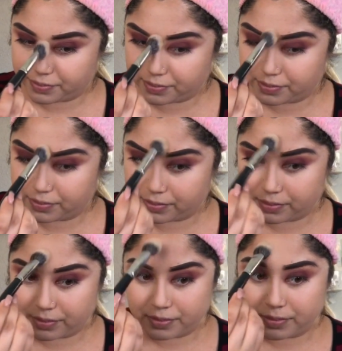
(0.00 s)
If you
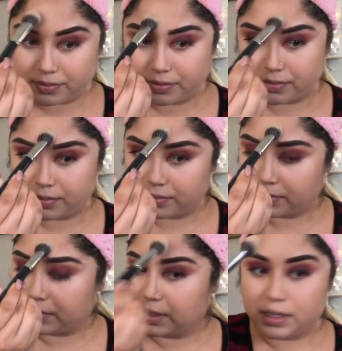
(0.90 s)
guys know of
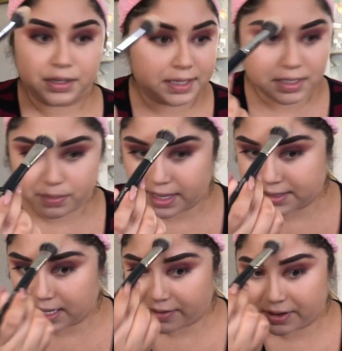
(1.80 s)
a really good
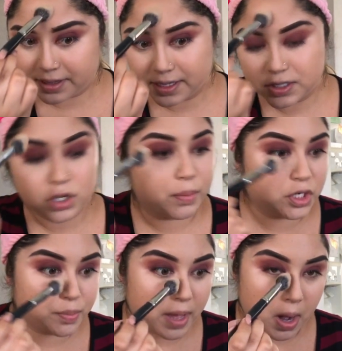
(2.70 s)
like highlighting contour
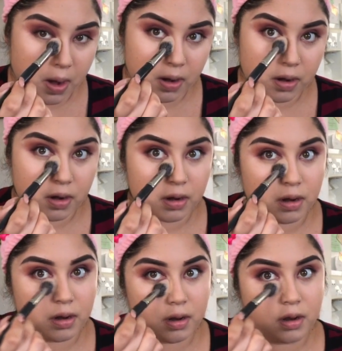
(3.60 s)
palette, let me
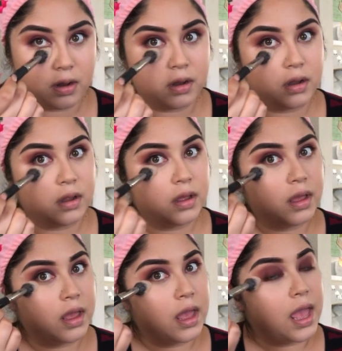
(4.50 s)
know. I'm
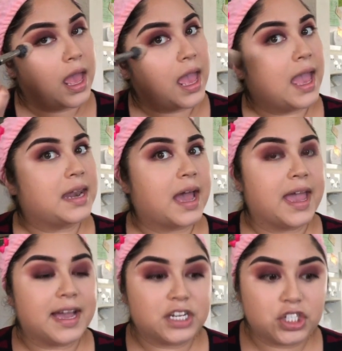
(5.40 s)
devoted to
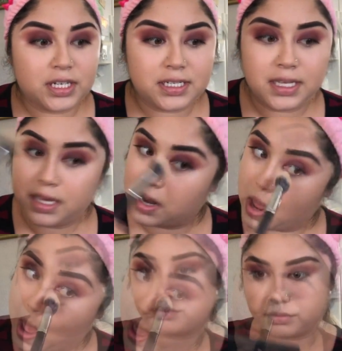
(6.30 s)
this one, but I'm just
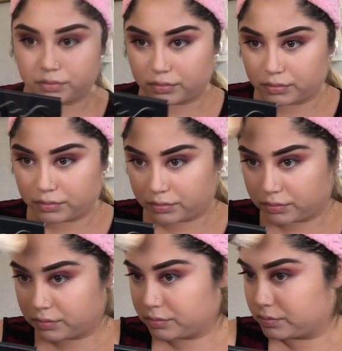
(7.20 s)
curious if there's
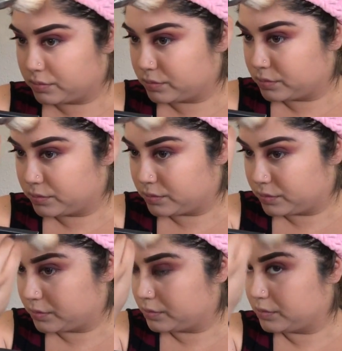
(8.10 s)
better shadows
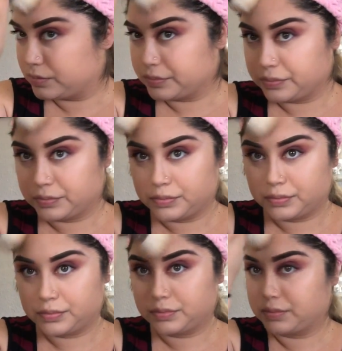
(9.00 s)

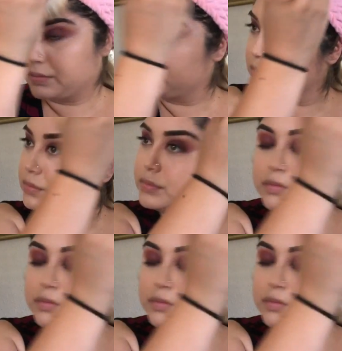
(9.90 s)
than this.